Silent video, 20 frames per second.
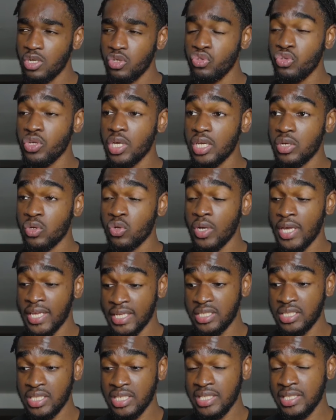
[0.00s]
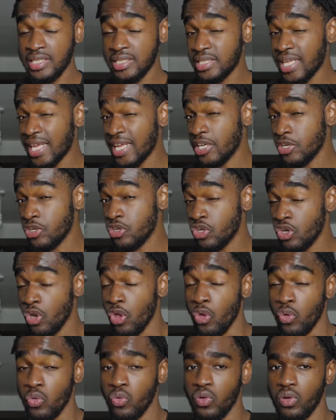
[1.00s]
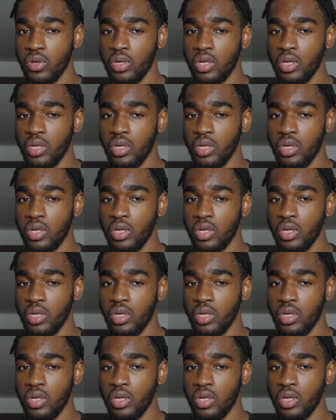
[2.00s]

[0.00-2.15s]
you cannot actually say no,